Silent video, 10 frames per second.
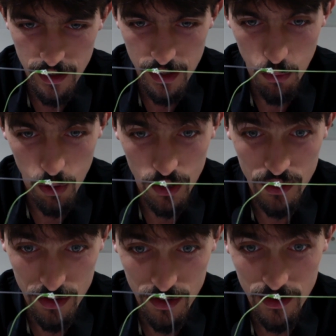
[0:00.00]
it
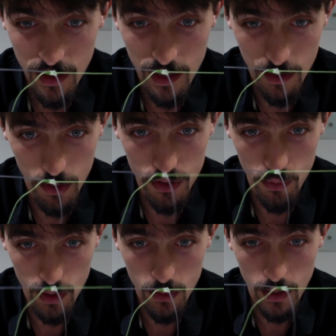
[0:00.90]
works, and it works
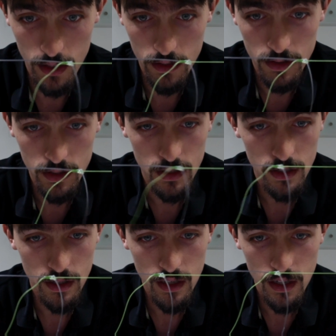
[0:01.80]
really well,
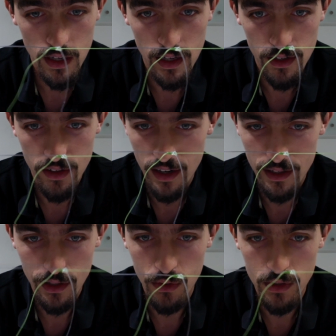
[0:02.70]
and you're not
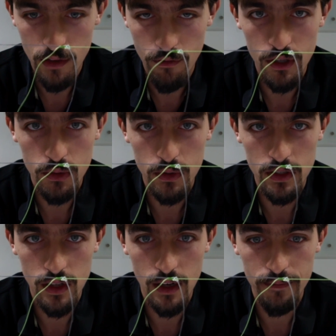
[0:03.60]
going to lose any fish with
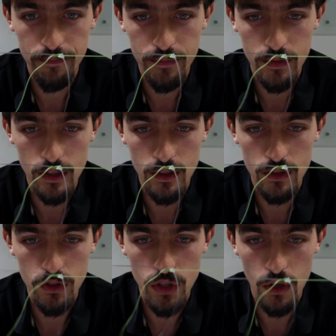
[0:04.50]
this knot.
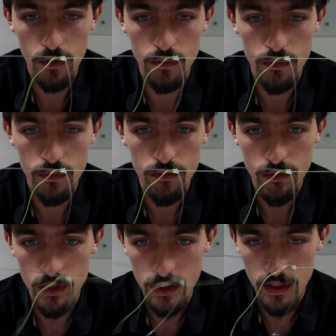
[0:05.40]
So
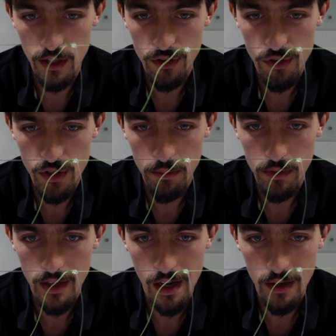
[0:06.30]
here's your simple
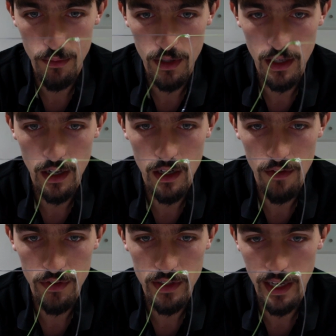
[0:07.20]
knot. We're going to cut
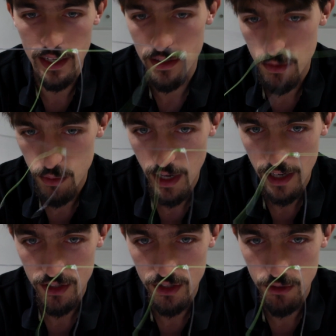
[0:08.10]
off the tag ends, and we're going to
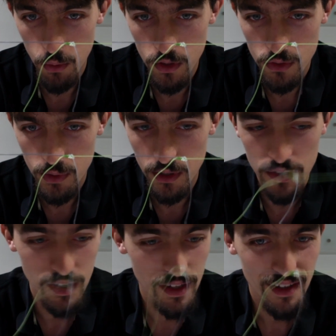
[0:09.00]
actually spool this reel.
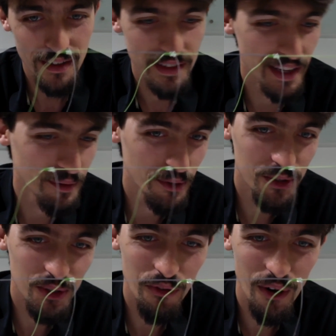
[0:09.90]
Dang, we're
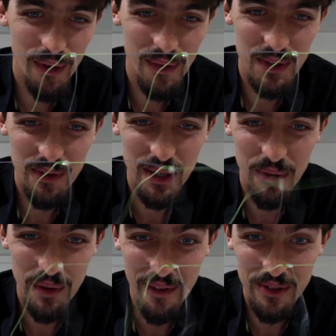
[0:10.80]
so far into this video
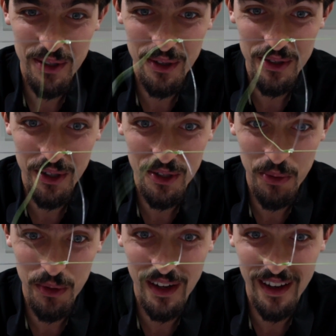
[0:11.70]
and we haven't started
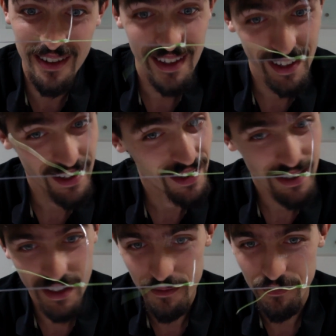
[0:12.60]
spooling, huh?
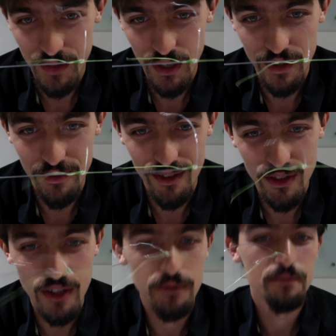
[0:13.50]
Yeah. All right, let's
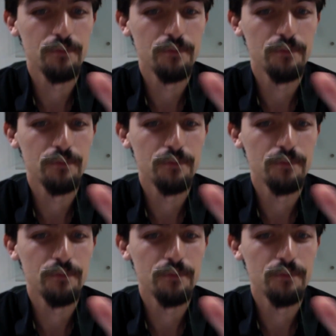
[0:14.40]
go.